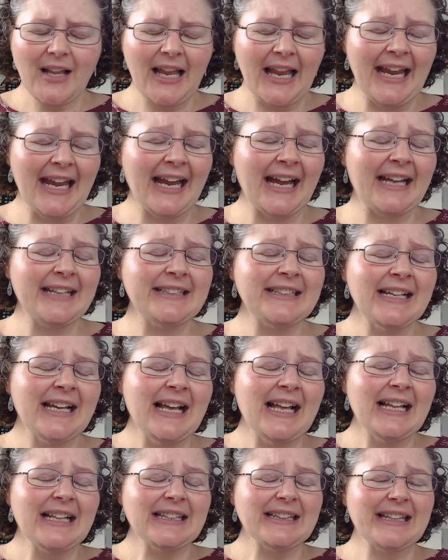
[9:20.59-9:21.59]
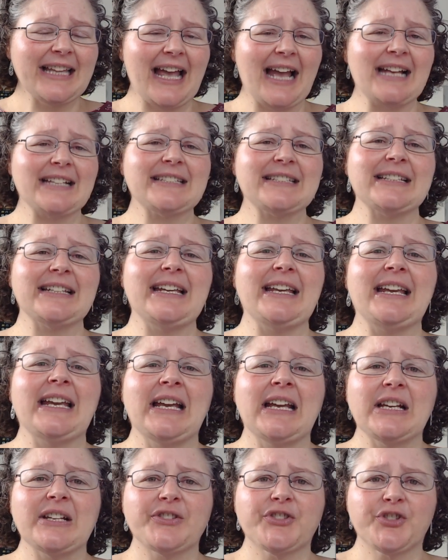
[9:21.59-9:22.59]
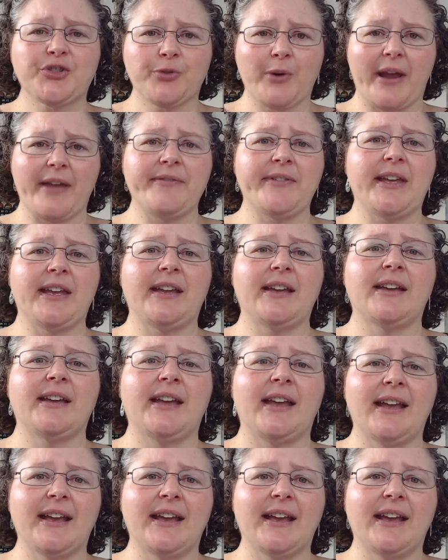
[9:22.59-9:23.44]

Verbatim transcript: And Lastly, striving